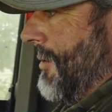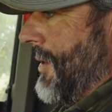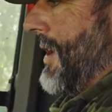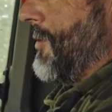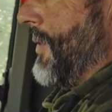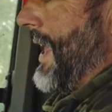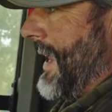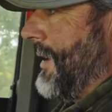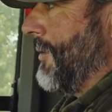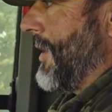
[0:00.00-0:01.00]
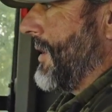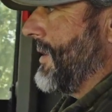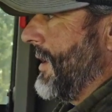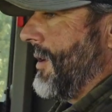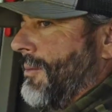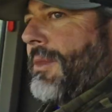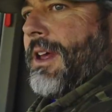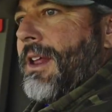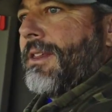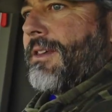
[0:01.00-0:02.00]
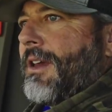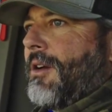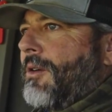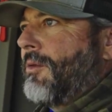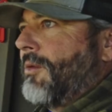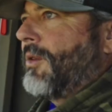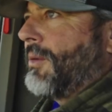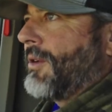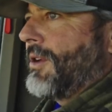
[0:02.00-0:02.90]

because we had it worked up. And so what we're